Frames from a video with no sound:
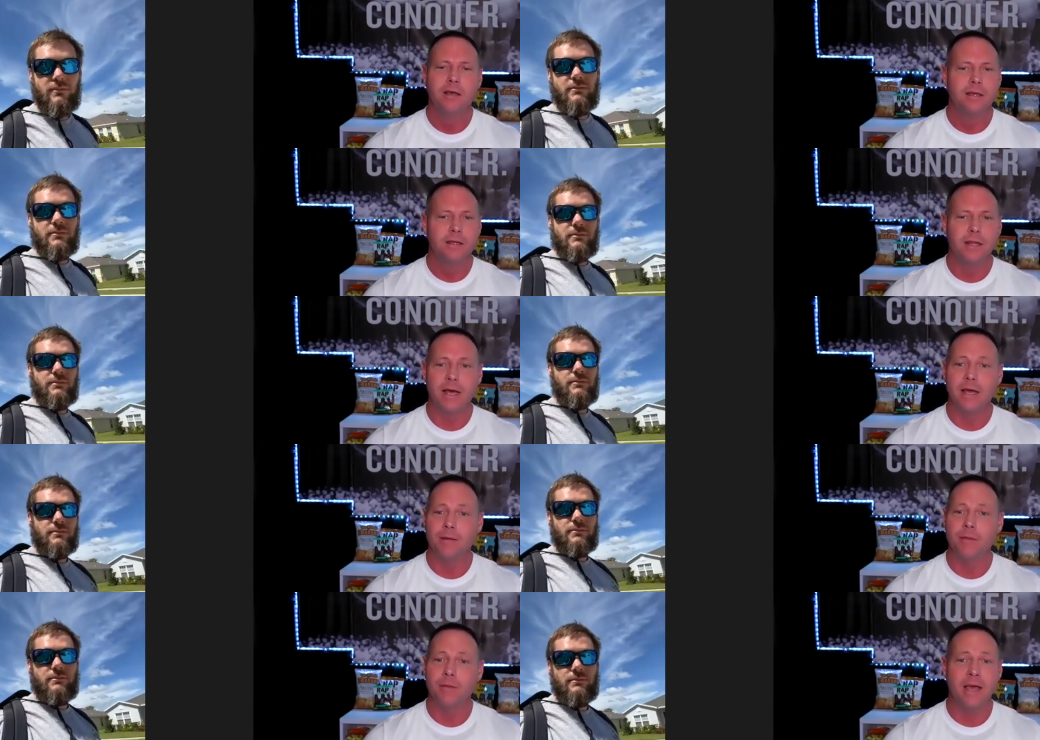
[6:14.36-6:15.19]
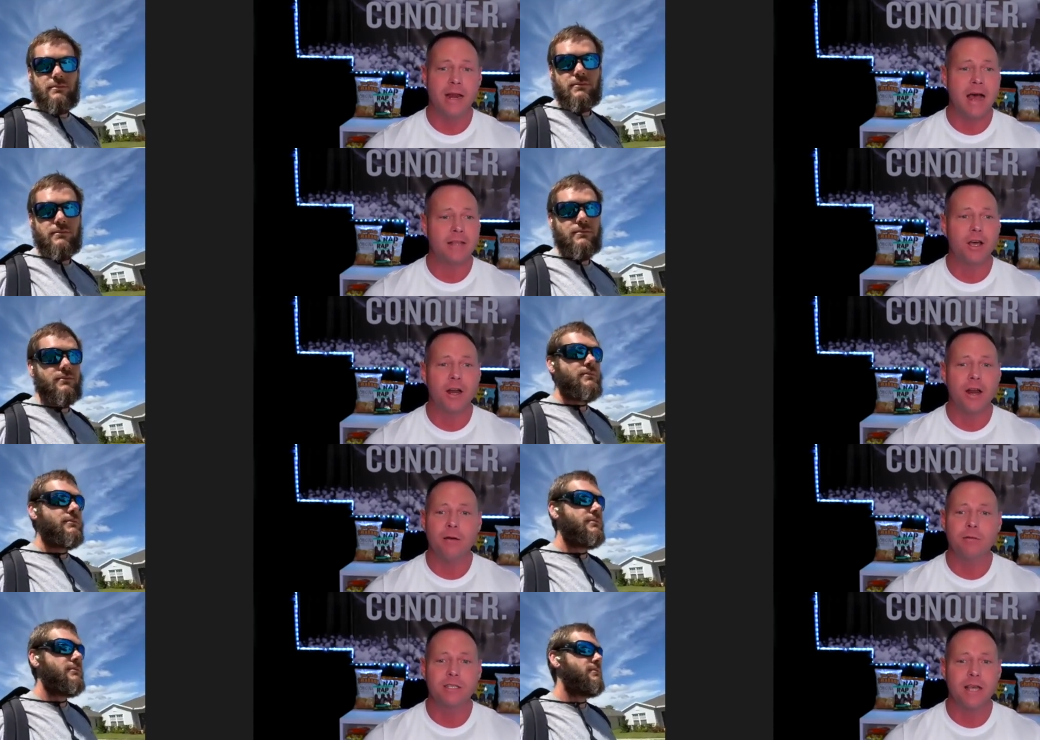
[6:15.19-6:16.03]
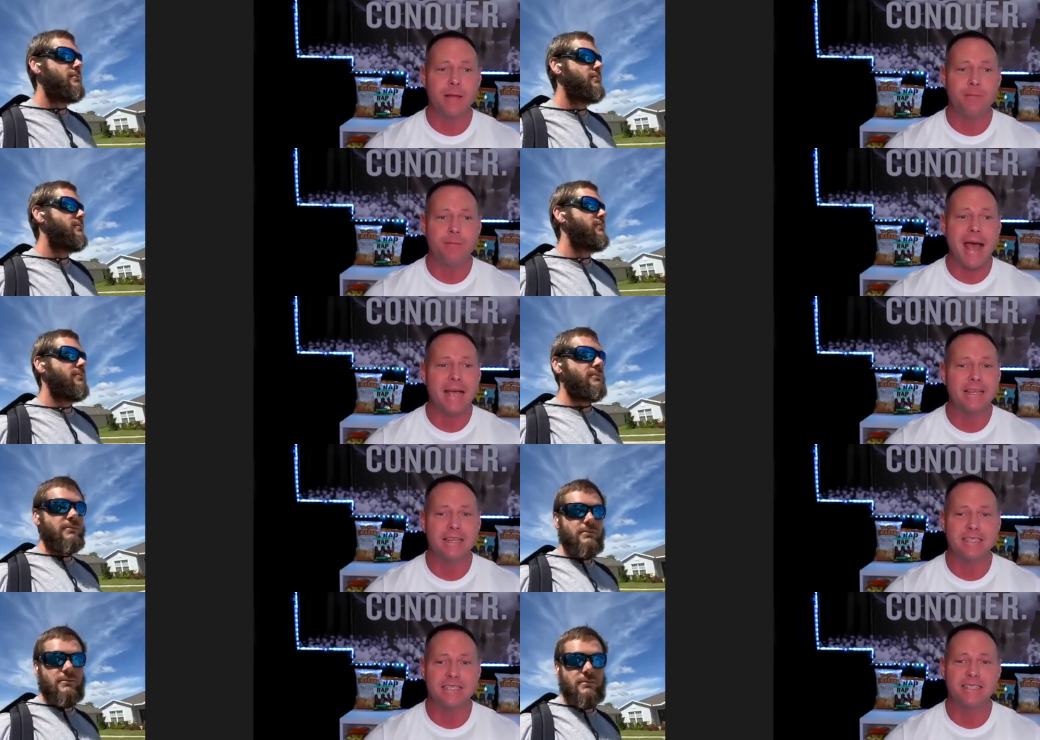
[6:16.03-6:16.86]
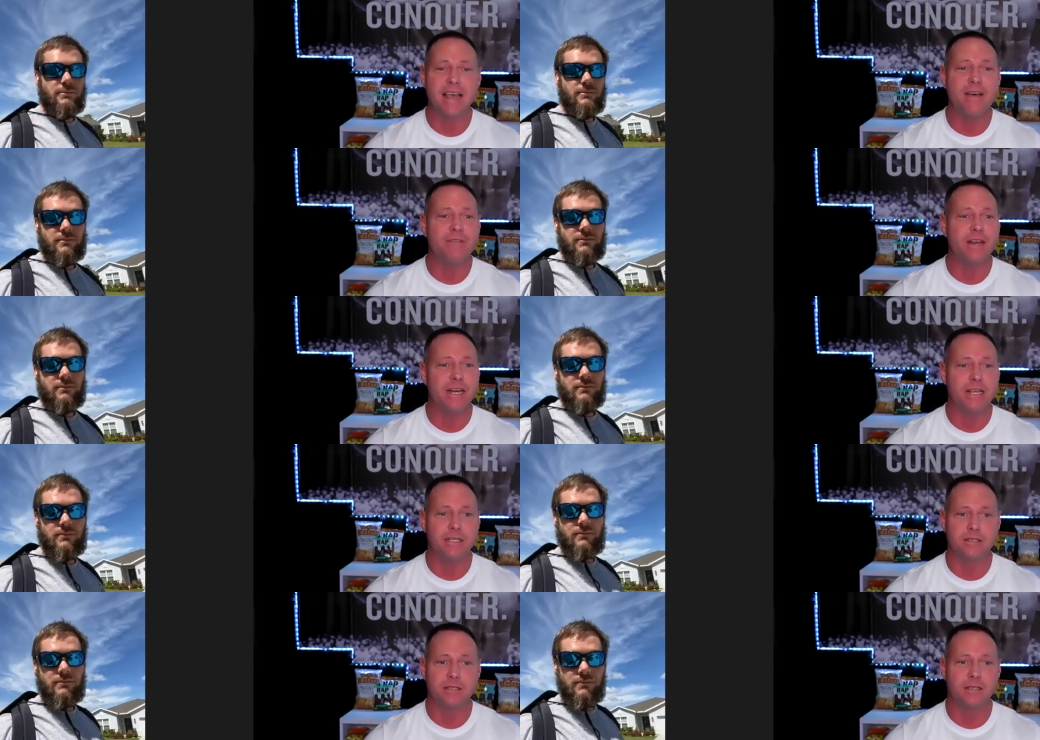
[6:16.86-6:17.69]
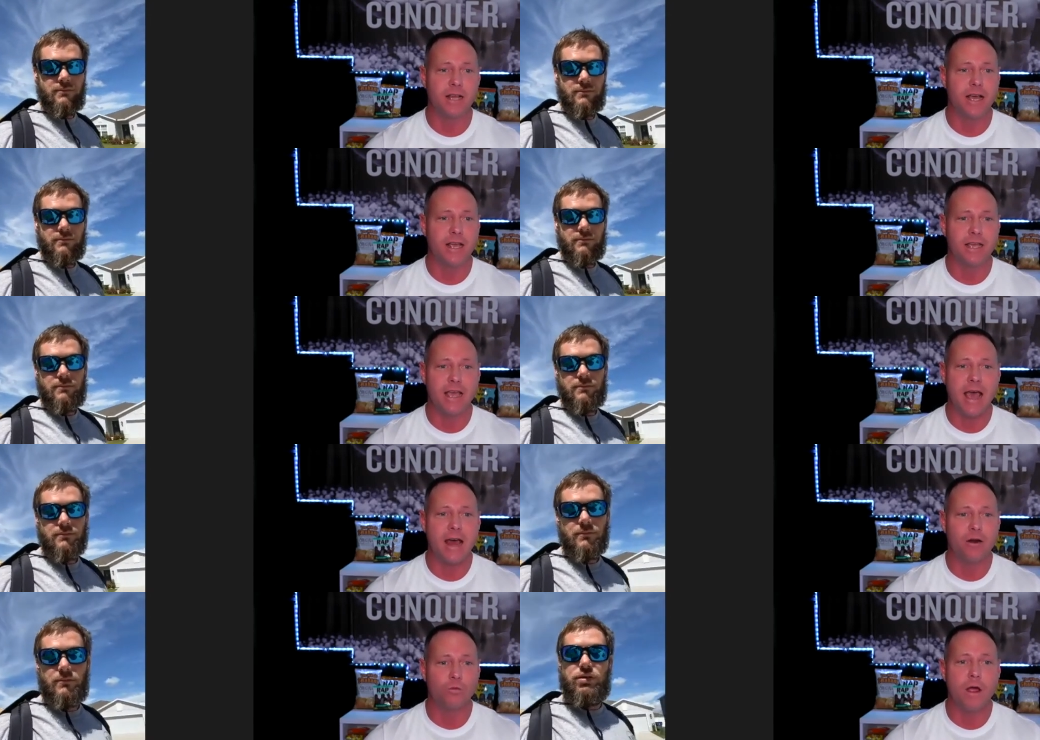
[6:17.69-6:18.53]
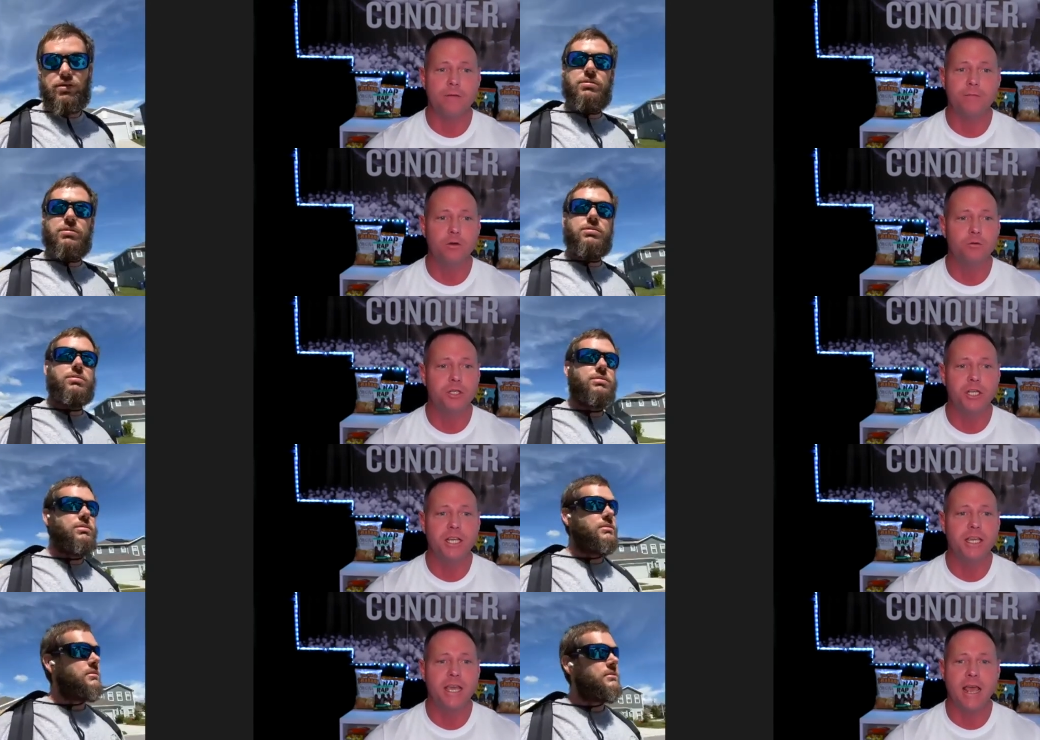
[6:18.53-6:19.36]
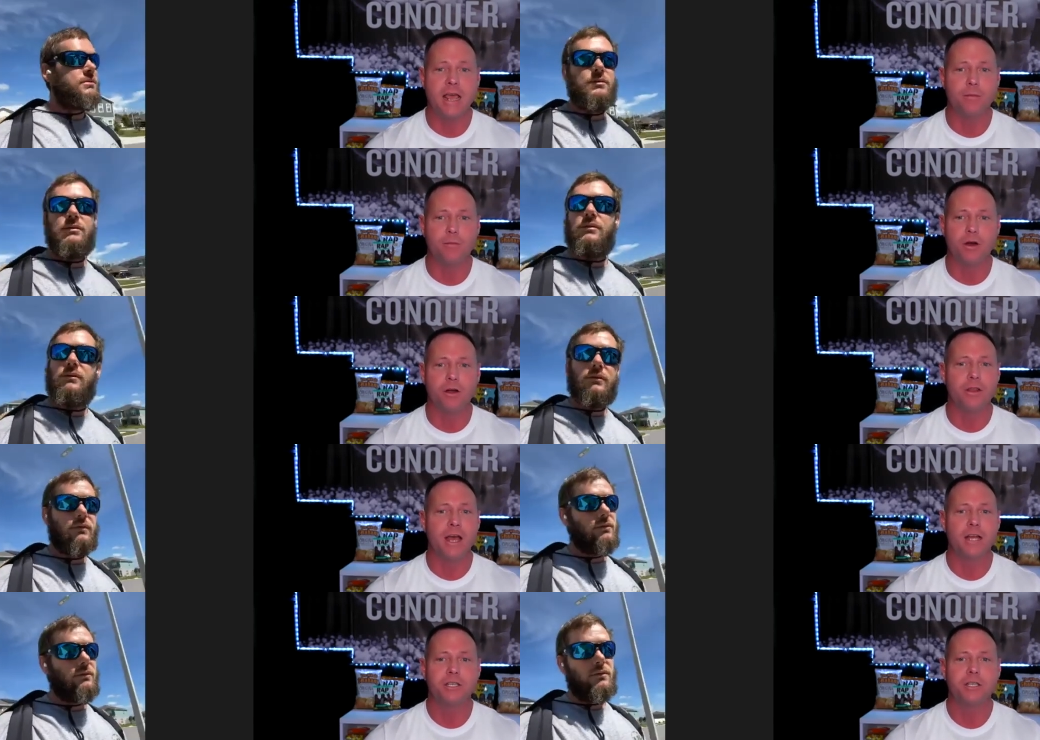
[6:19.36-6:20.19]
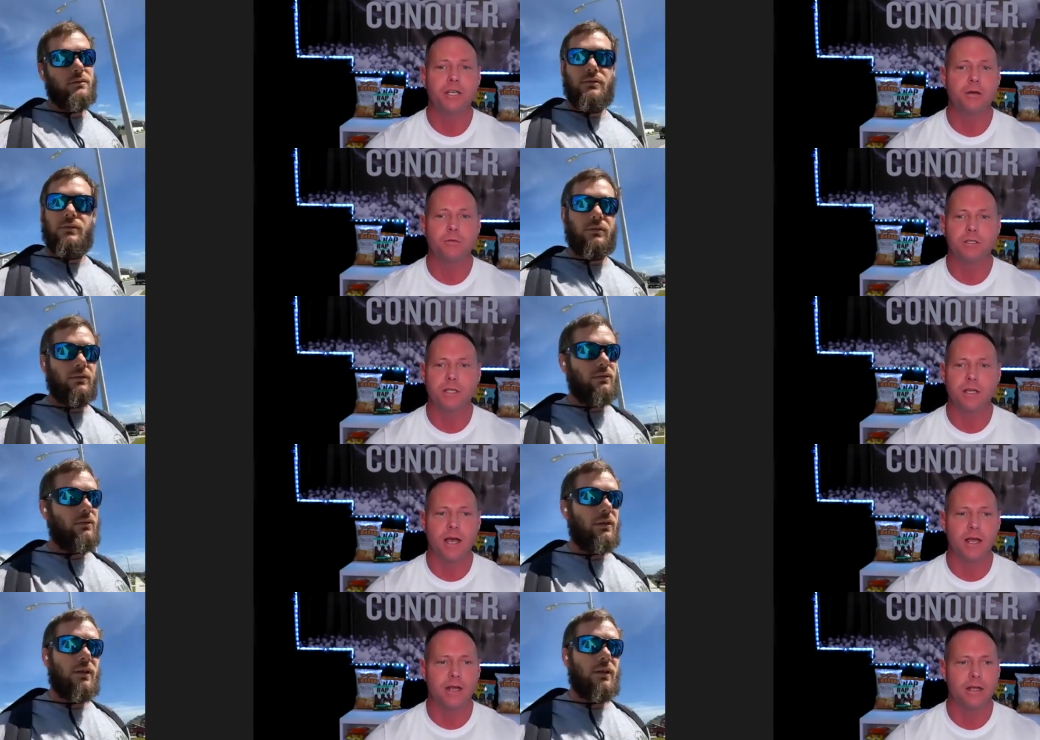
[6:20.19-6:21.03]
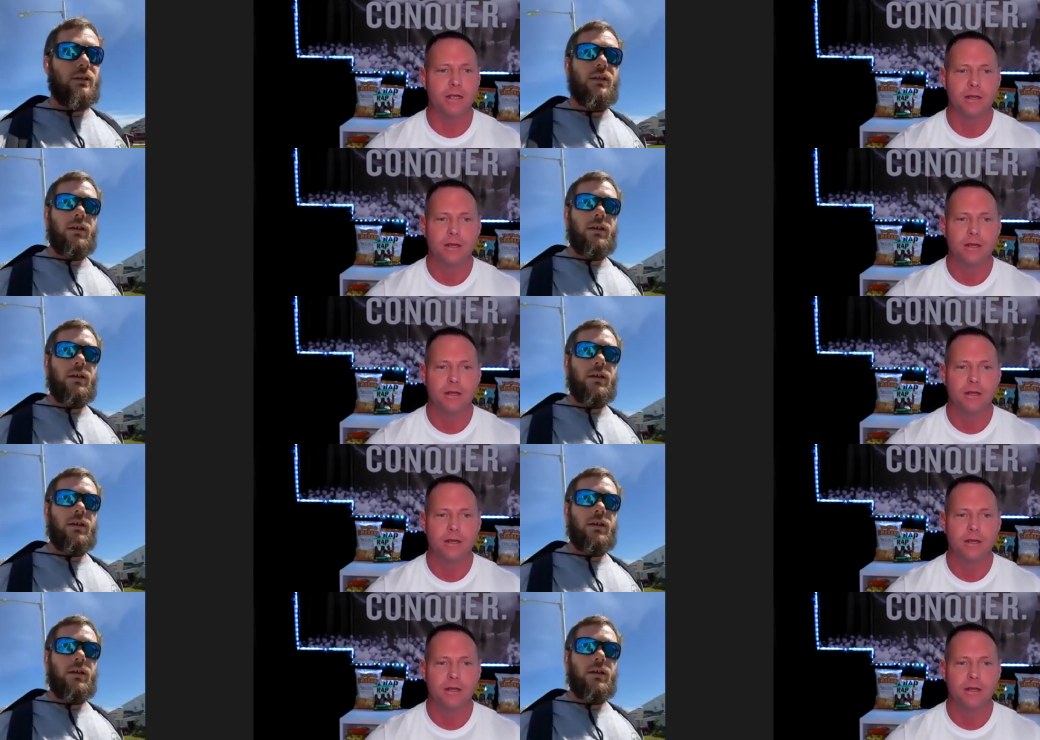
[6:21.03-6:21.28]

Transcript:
Speaker 1: Like, man, I thought I was like back in the 70s, like at a refugee camp, bro. That shit was like